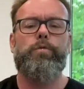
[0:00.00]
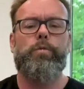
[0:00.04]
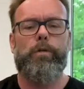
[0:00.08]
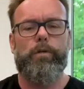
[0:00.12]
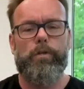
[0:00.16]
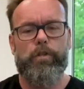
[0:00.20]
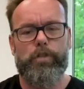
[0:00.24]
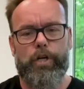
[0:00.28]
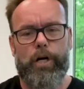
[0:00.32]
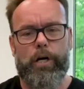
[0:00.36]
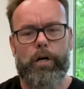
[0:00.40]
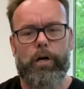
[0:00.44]
We're
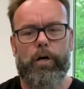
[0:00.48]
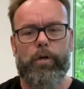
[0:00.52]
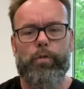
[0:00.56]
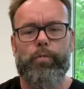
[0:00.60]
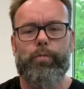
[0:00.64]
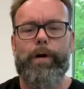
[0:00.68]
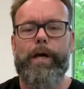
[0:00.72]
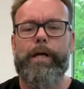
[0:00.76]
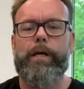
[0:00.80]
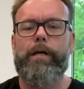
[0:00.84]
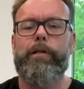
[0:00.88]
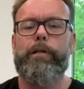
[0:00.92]
gonna check on it
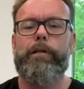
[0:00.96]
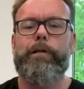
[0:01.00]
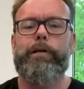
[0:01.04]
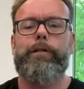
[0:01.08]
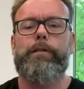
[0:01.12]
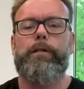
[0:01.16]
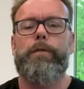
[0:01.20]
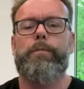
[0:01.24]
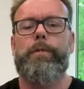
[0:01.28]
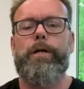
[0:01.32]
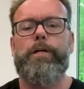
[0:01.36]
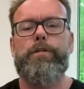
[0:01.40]

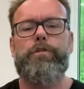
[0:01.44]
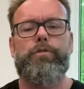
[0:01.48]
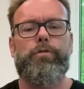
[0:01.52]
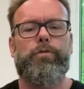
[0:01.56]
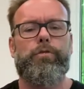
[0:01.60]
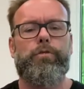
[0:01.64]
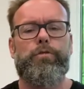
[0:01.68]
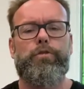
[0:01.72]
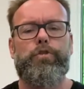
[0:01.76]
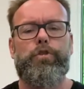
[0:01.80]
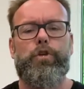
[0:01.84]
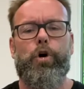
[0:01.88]
regularly, make sure
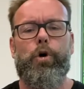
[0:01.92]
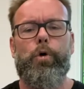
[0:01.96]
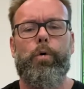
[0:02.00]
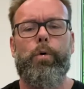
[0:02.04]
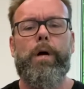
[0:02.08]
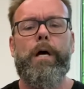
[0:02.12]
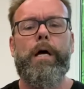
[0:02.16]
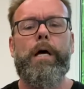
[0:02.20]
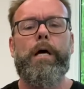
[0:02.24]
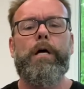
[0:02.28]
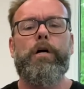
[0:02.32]
there's no